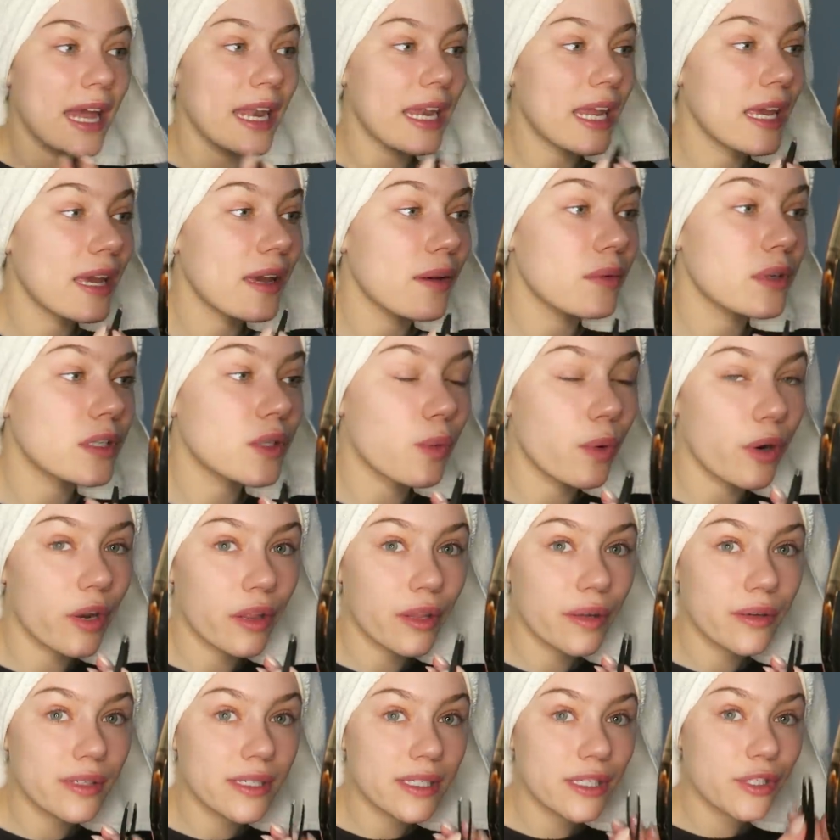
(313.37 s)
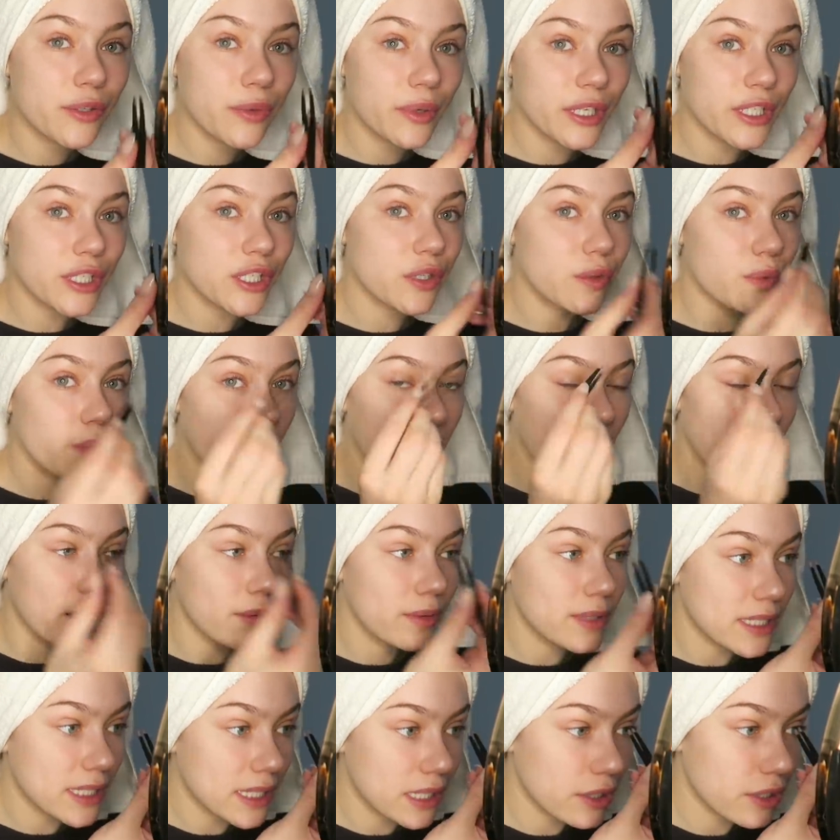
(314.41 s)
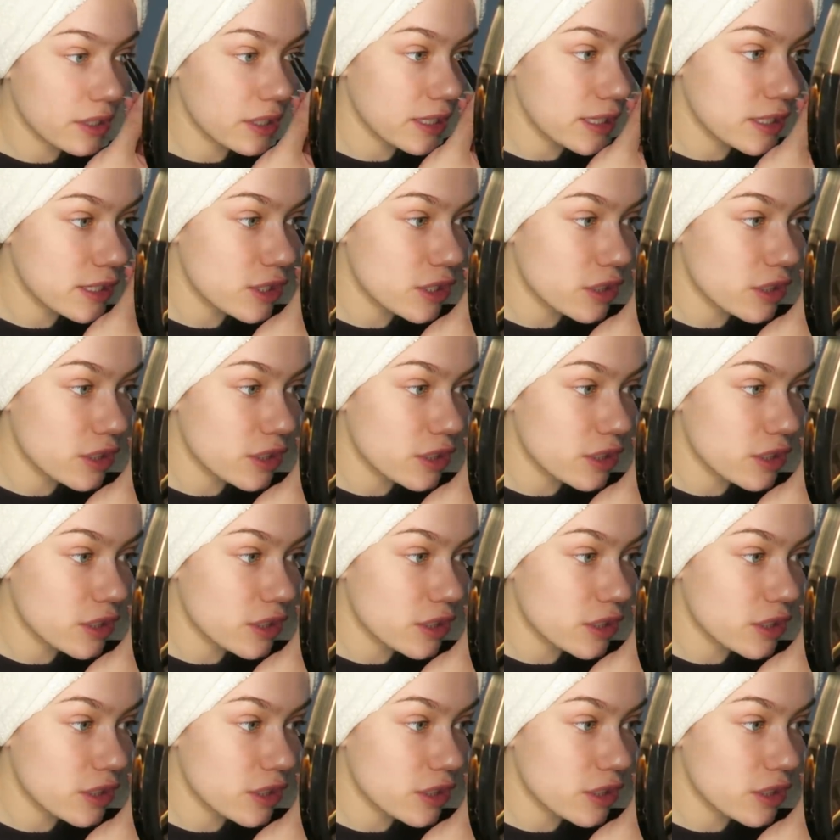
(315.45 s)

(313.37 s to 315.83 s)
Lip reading: and it was one of those situations where I was literally